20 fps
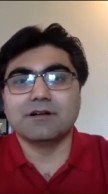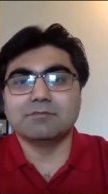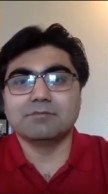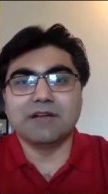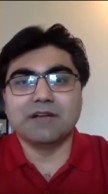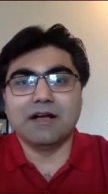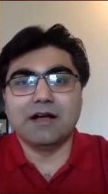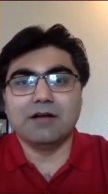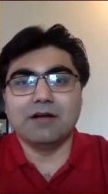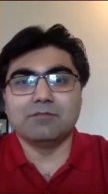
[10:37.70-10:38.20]

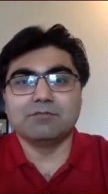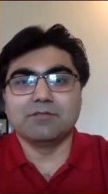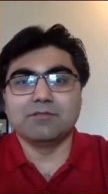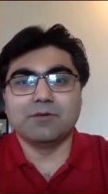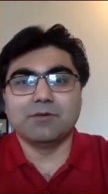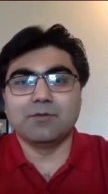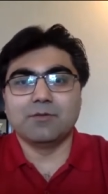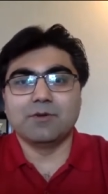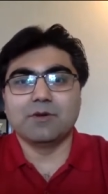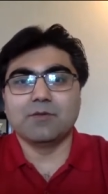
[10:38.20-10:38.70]
how,
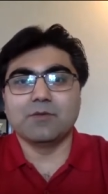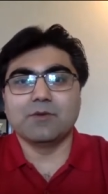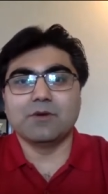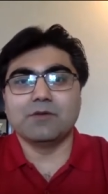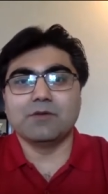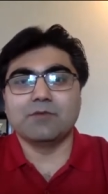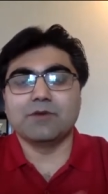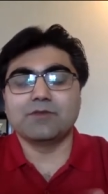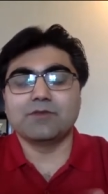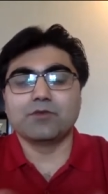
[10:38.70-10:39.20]

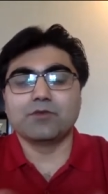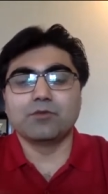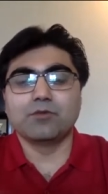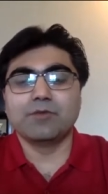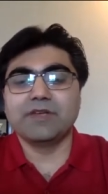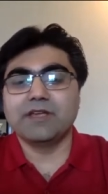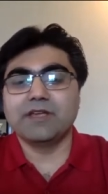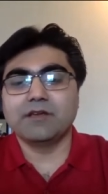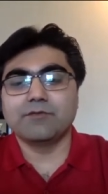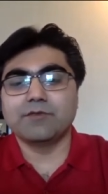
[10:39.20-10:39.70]
what, what would
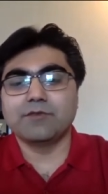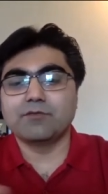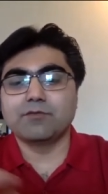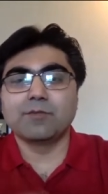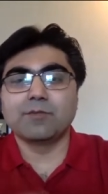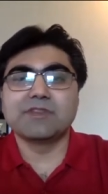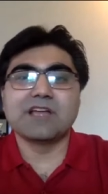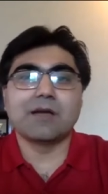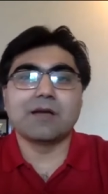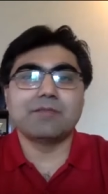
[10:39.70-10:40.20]
be what
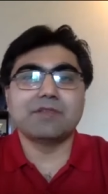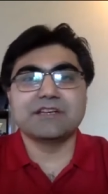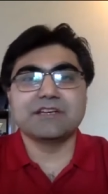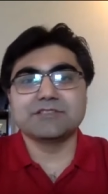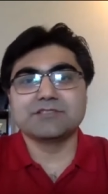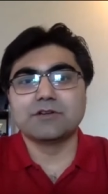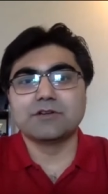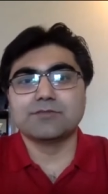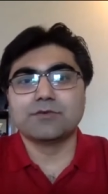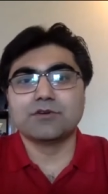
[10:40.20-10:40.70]
would be the
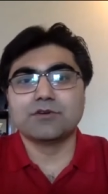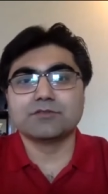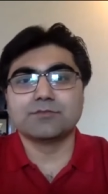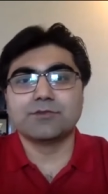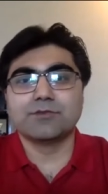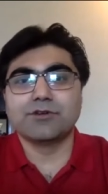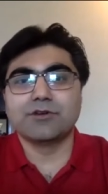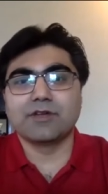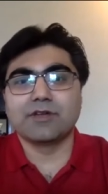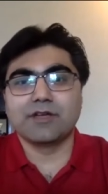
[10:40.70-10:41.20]
application of force
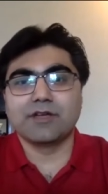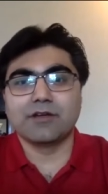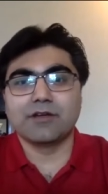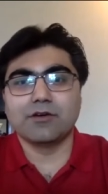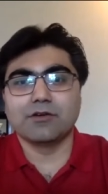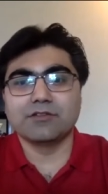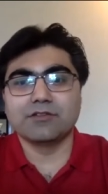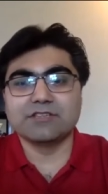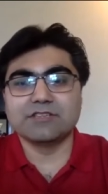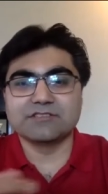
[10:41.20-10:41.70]
majeure here
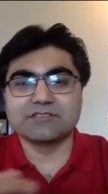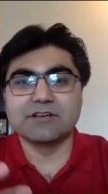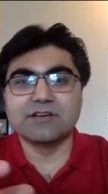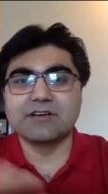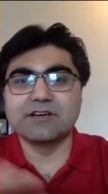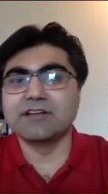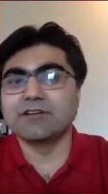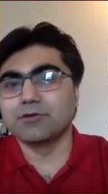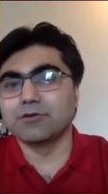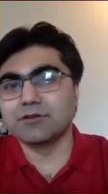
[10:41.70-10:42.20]
on this
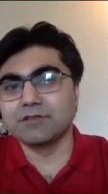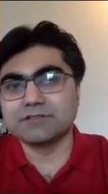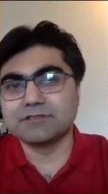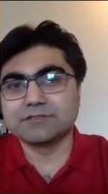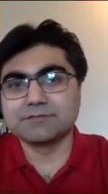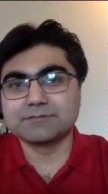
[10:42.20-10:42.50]
30 day notice?